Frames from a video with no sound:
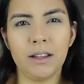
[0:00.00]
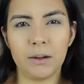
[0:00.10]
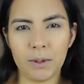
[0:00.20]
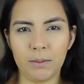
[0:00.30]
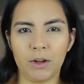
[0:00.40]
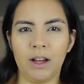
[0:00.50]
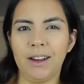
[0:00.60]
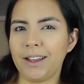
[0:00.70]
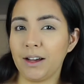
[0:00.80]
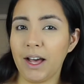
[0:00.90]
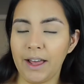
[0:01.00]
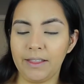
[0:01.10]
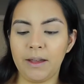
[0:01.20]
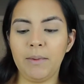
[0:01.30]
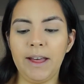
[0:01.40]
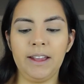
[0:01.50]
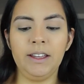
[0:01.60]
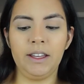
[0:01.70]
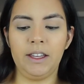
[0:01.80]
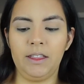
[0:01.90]
lot of people got like a highlight
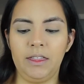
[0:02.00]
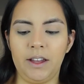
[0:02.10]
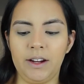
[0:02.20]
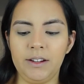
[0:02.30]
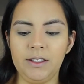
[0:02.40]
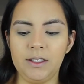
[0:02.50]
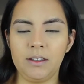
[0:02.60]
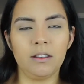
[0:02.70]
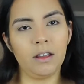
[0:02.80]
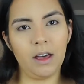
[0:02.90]
palette in theirs.